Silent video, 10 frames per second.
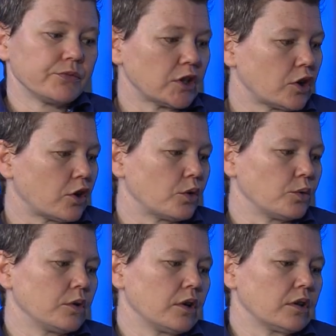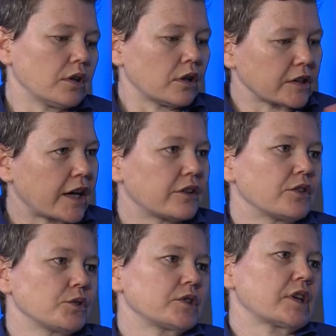you know, a lot of
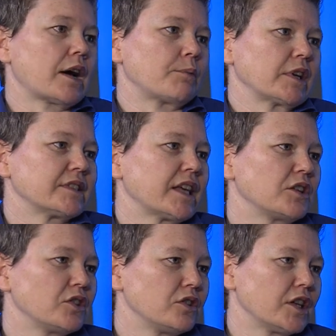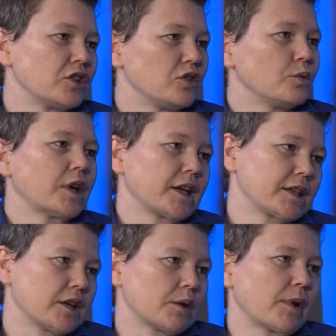those topics that you and I
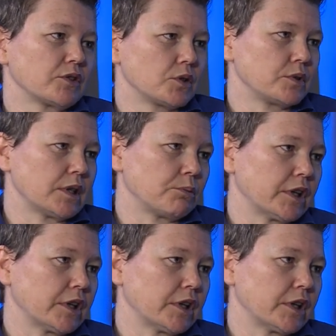care about so deeply.